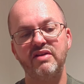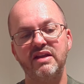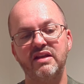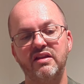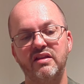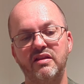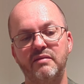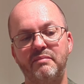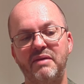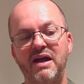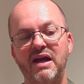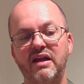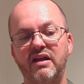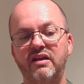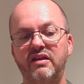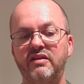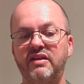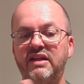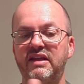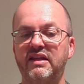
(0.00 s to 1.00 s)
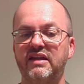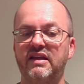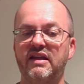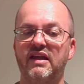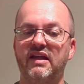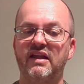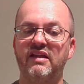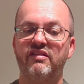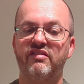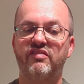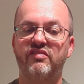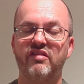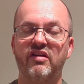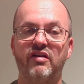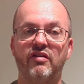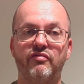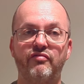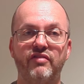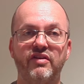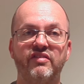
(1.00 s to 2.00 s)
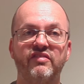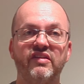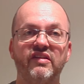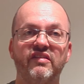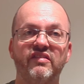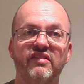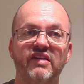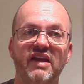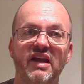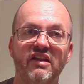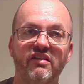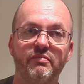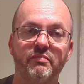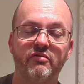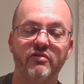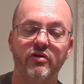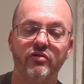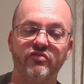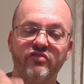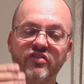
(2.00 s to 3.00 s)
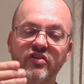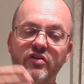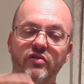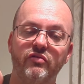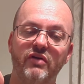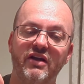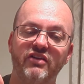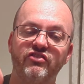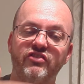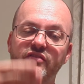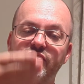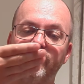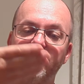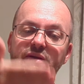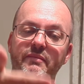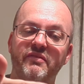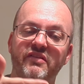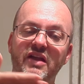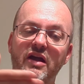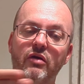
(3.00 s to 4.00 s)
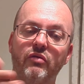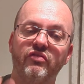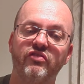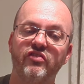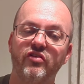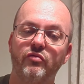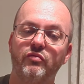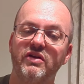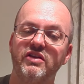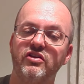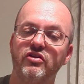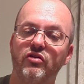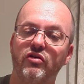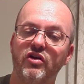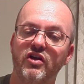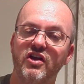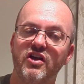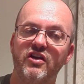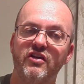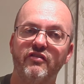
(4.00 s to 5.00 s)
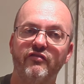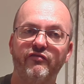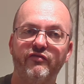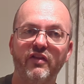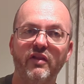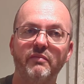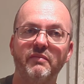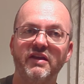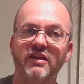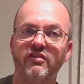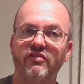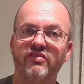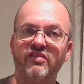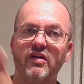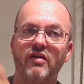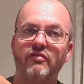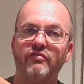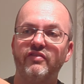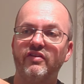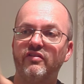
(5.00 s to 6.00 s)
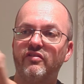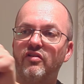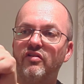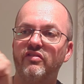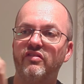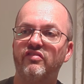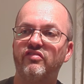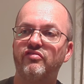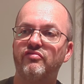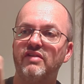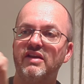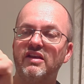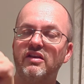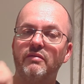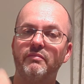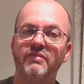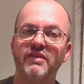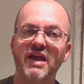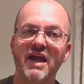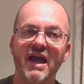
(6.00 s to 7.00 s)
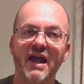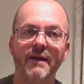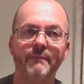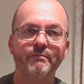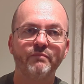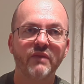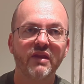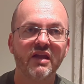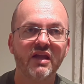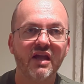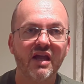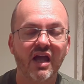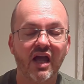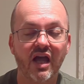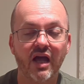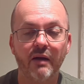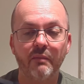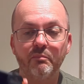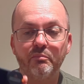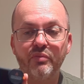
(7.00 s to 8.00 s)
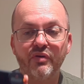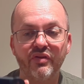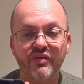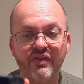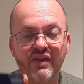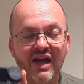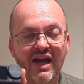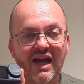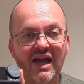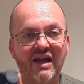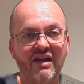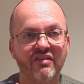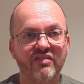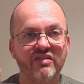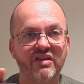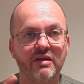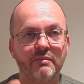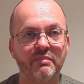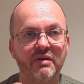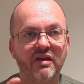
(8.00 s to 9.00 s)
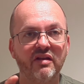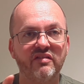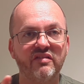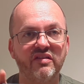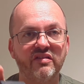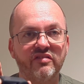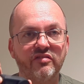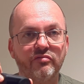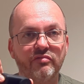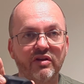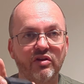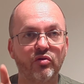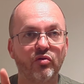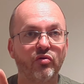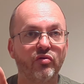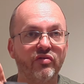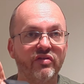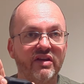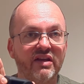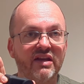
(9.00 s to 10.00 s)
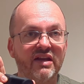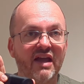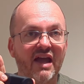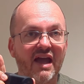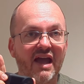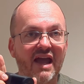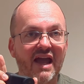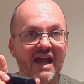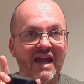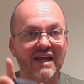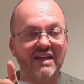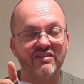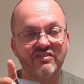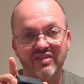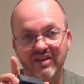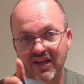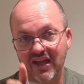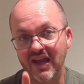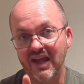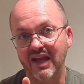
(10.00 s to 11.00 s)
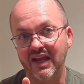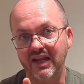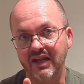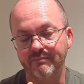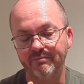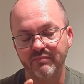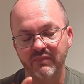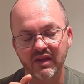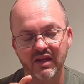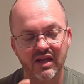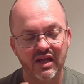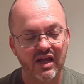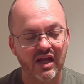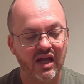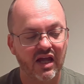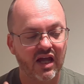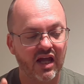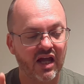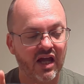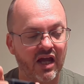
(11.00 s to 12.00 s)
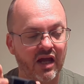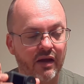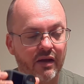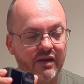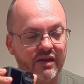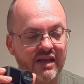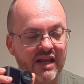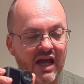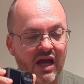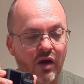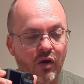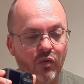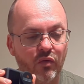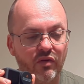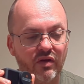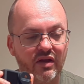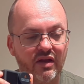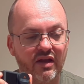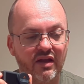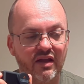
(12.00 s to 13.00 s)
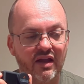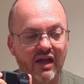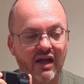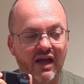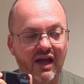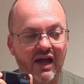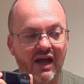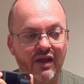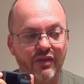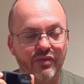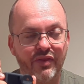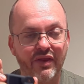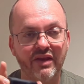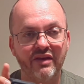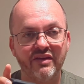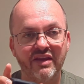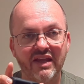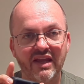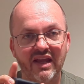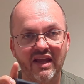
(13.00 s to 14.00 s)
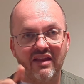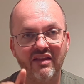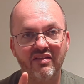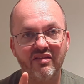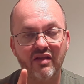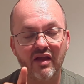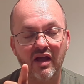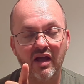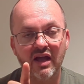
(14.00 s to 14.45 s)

screen at the back in the Insta360 Ace Pro 2 actually flips out, so when you're filming yourself you've got the screen up there, but that has the ability to record in 8K. Now I think the